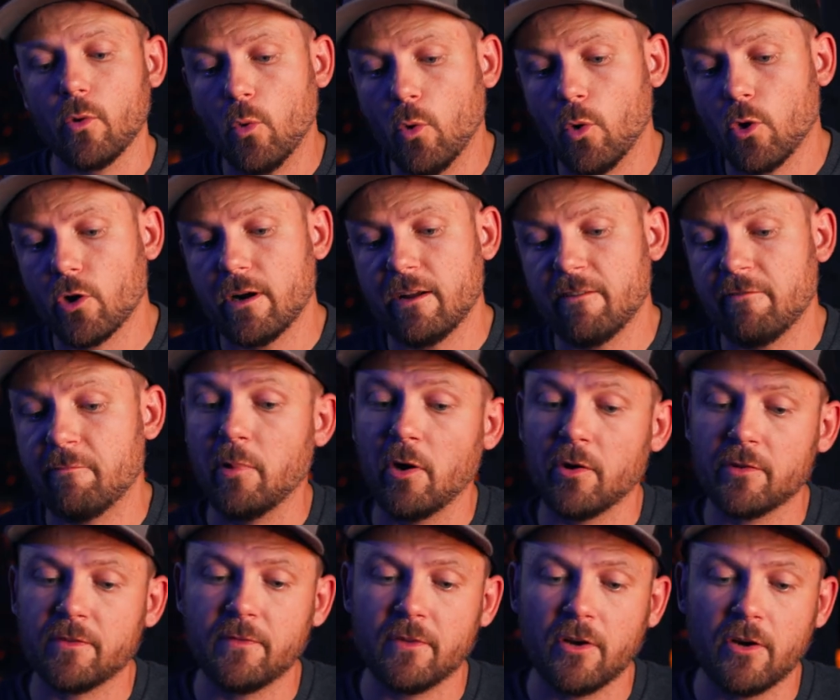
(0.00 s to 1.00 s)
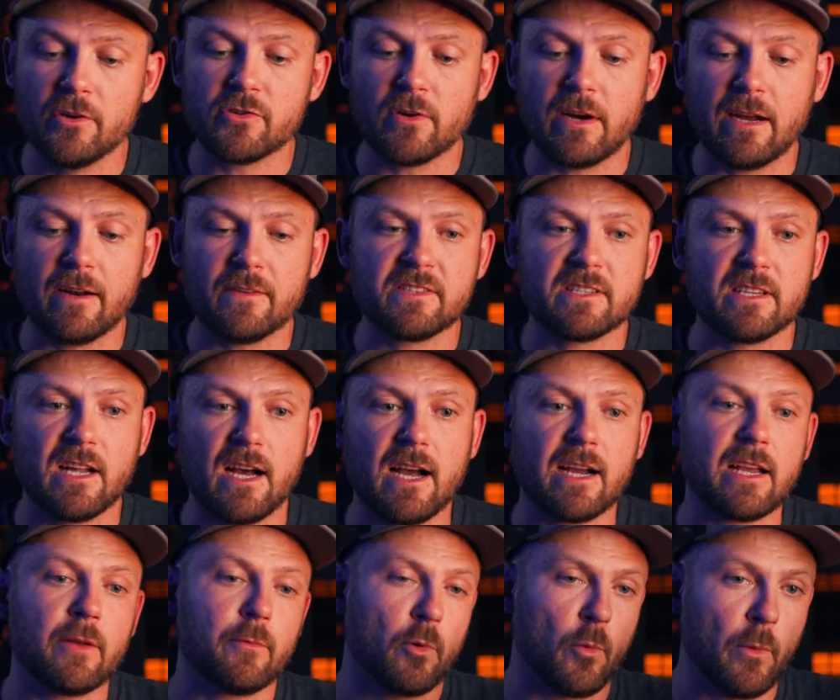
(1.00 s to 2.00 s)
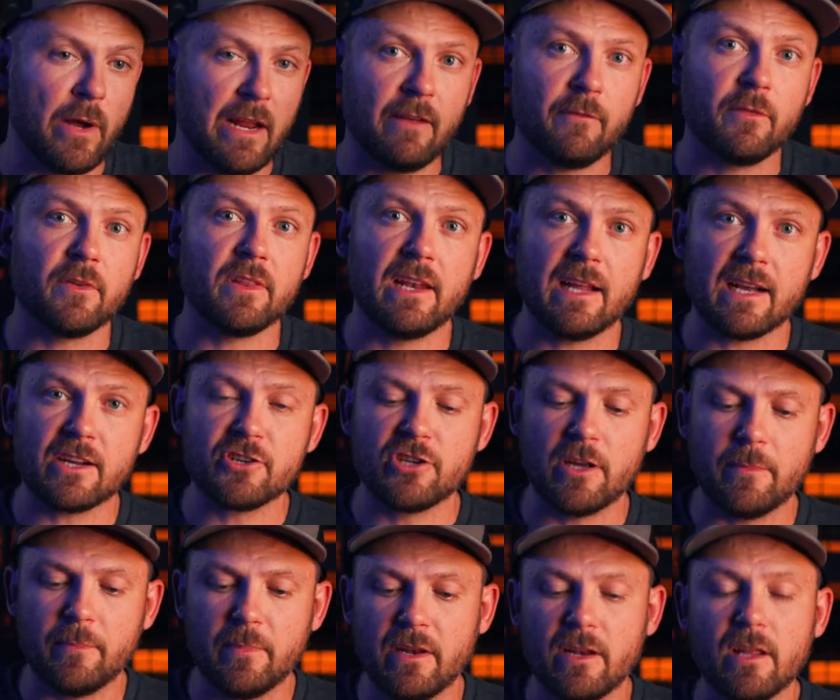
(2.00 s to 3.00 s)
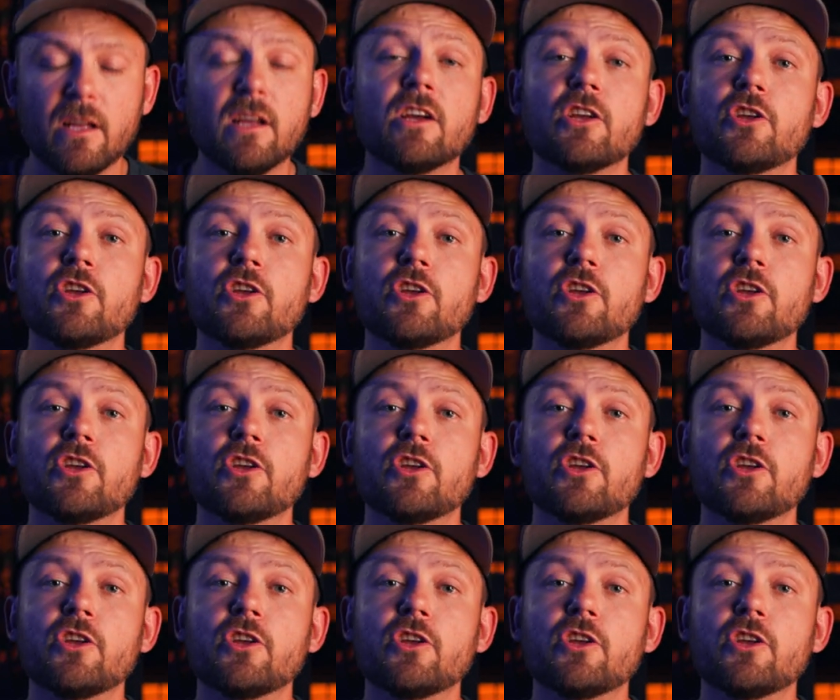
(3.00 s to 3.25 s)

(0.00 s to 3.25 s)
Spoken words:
or if both of those are out of stock and we're waiting for the next shipment,